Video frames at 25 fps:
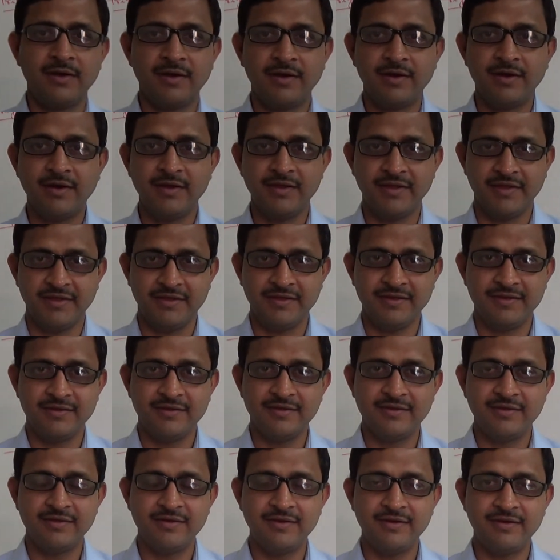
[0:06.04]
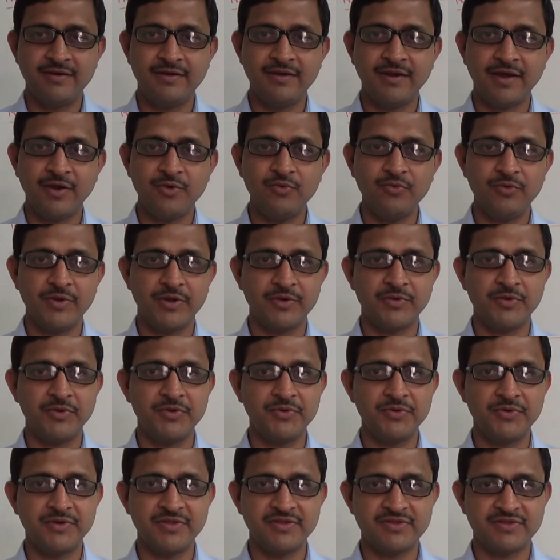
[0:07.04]
Hi, now we are going
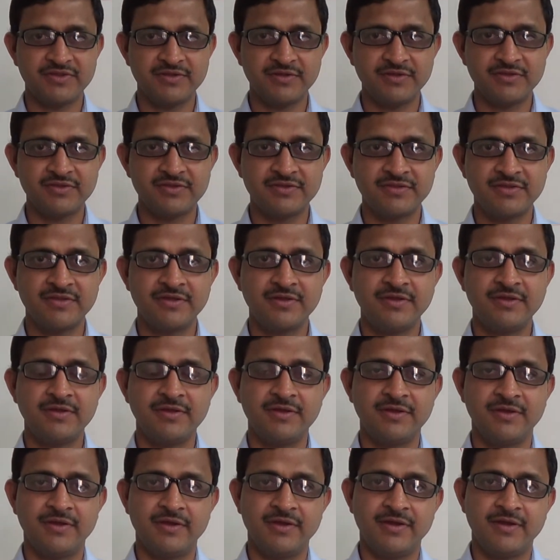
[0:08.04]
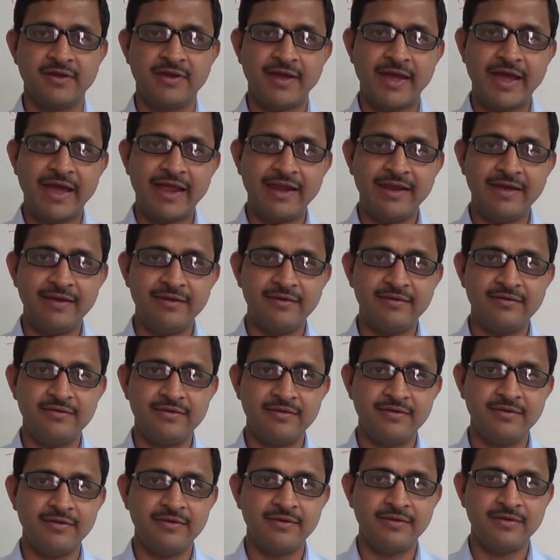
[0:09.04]
to discuss
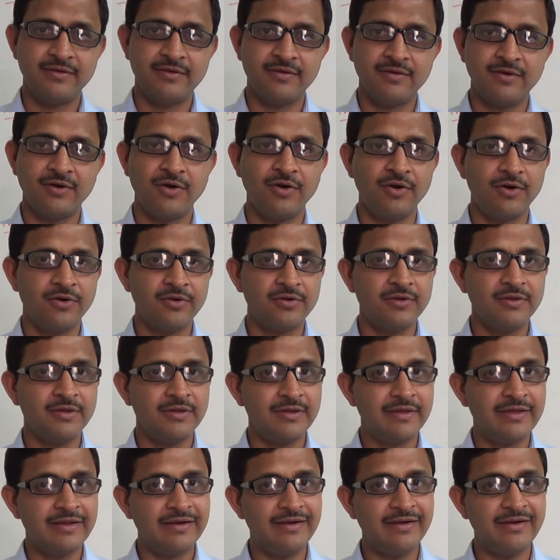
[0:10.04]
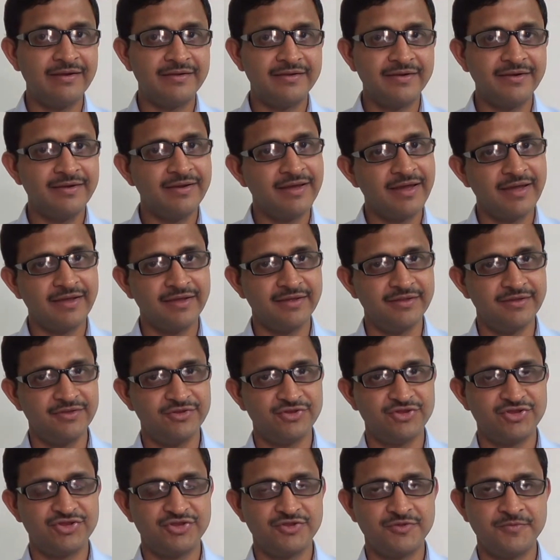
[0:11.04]
allied or related
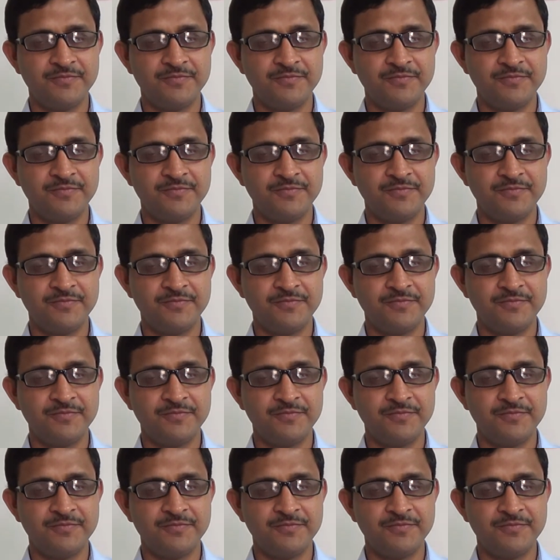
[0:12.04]
angles.